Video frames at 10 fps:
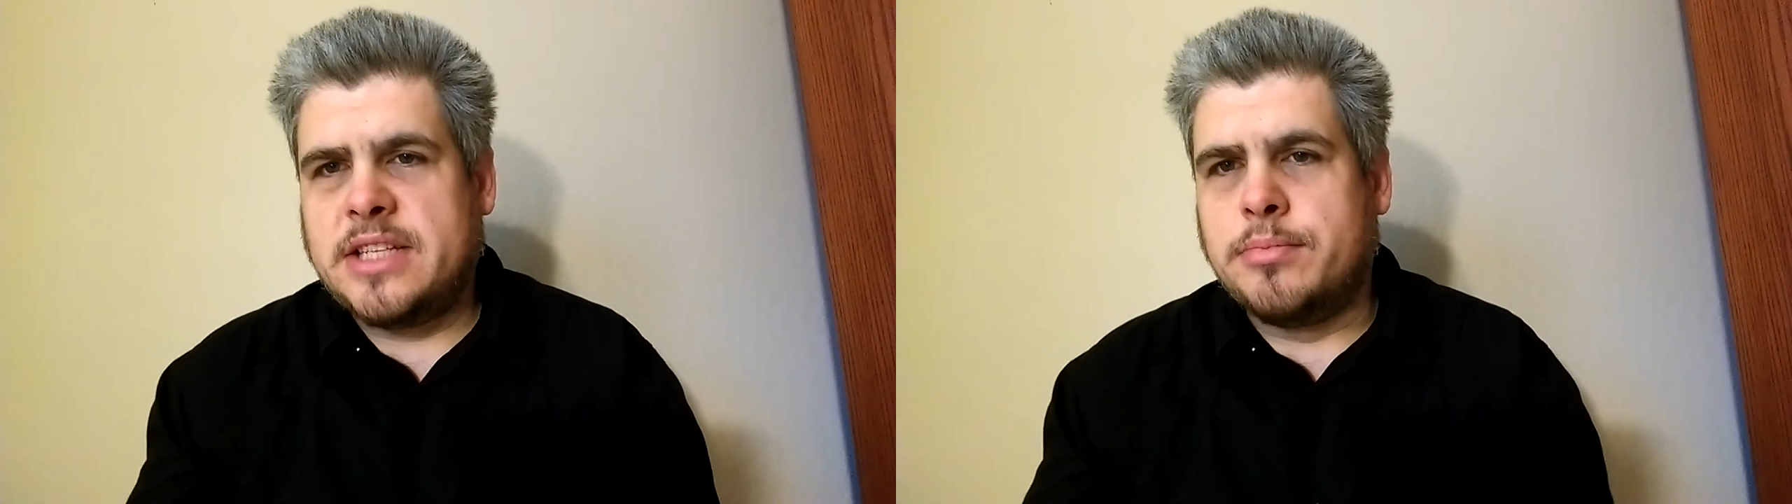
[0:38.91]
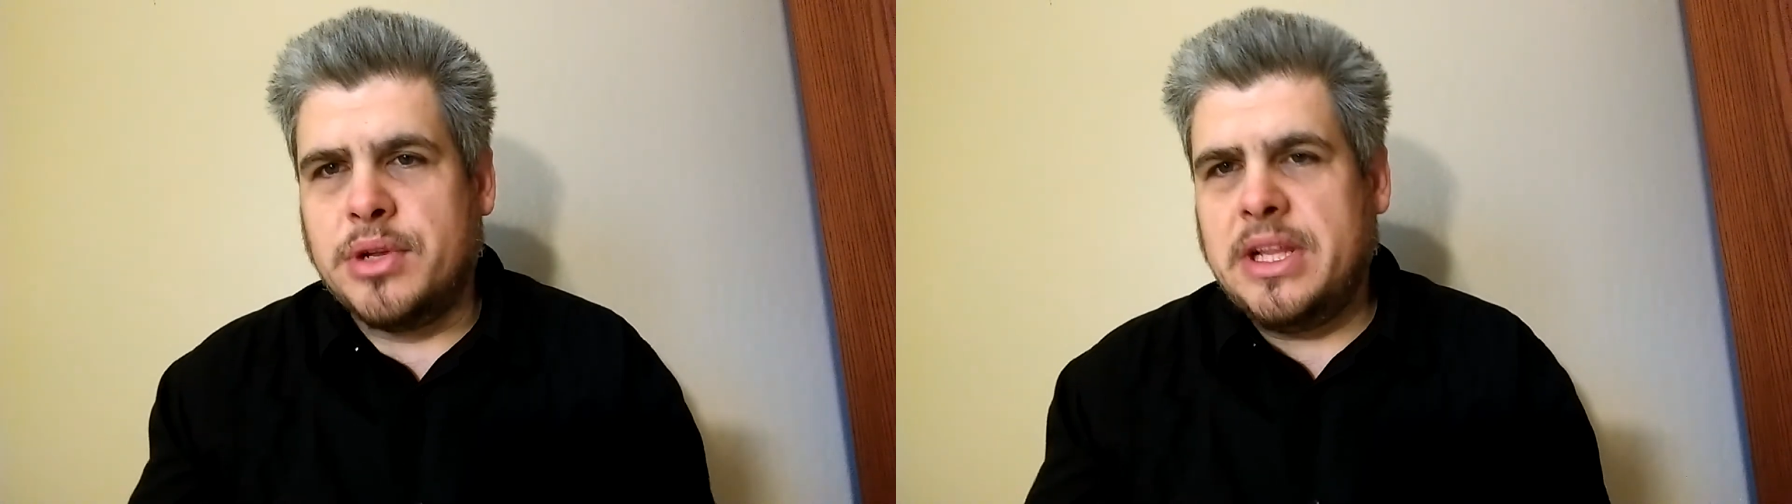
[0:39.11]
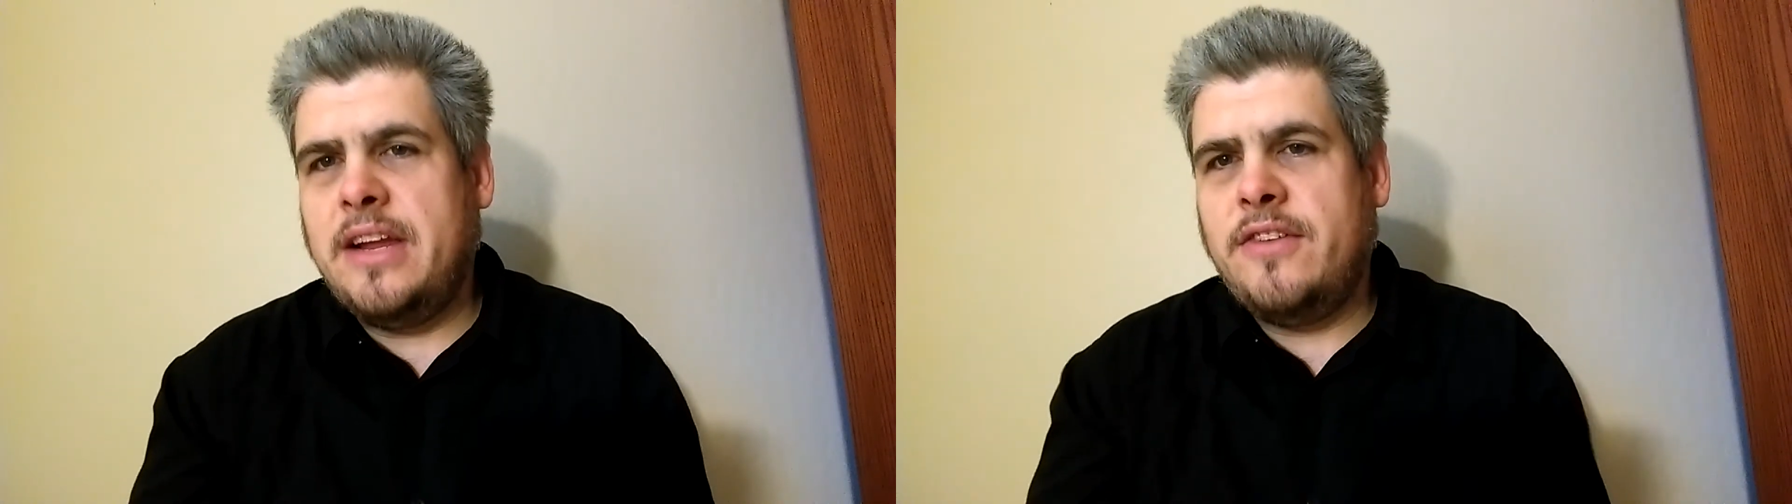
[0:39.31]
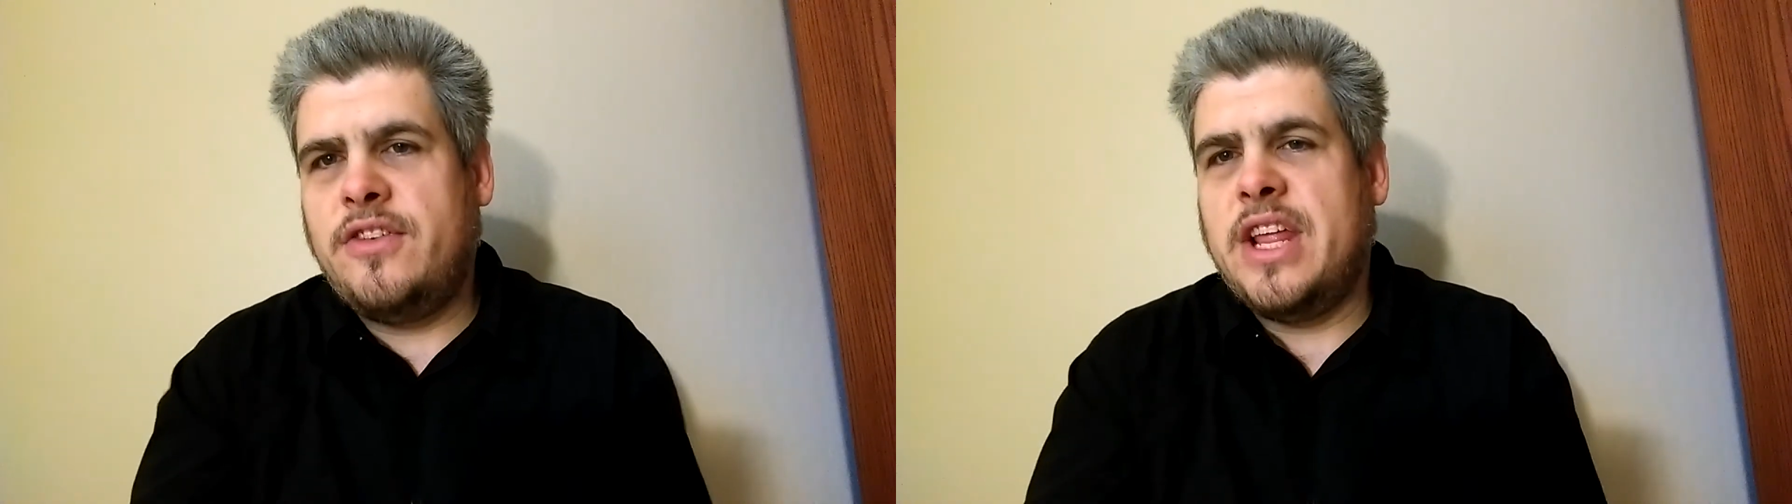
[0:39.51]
believed